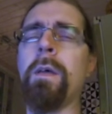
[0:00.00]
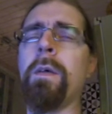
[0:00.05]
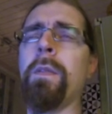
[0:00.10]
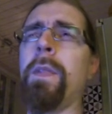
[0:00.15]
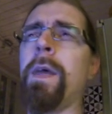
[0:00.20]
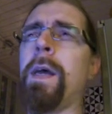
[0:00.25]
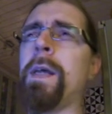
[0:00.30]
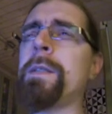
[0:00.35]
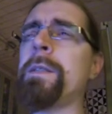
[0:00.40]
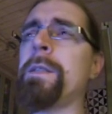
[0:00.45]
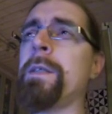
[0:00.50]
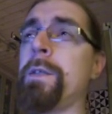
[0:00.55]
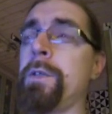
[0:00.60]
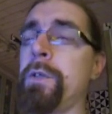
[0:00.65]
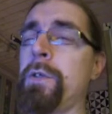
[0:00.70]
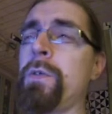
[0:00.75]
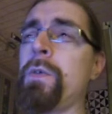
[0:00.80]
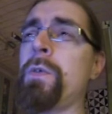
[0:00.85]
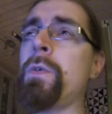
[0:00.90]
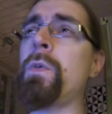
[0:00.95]
That's the
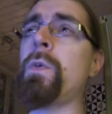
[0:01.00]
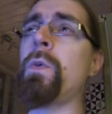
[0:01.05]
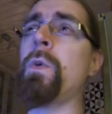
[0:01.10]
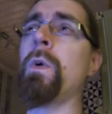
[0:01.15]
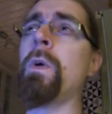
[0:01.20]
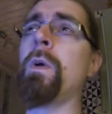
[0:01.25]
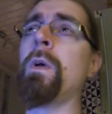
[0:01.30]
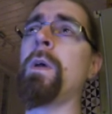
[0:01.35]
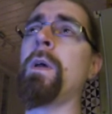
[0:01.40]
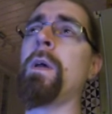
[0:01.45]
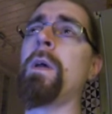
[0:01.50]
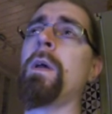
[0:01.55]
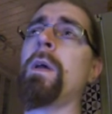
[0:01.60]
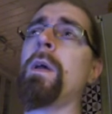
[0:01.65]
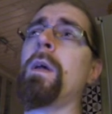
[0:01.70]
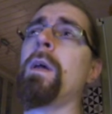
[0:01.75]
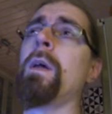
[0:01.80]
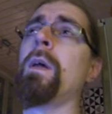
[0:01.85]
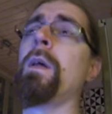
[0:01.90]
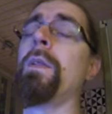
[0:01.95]
new,
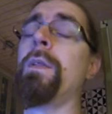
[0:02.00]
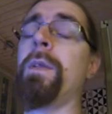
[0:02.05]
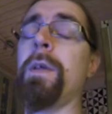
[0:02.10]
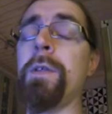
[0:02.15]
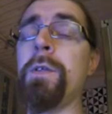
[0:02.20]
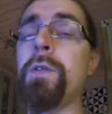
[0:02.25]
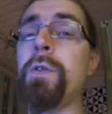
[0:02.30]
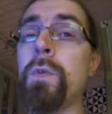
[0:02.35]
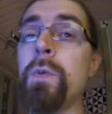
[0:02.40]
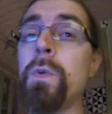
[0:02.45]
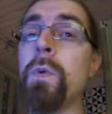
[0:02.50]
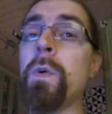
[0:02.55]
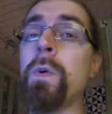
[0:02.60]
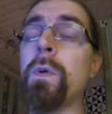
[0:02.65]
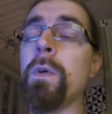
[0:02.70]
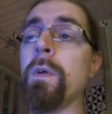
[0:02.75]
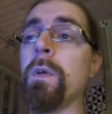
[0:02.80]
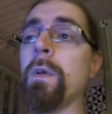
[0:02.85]
the new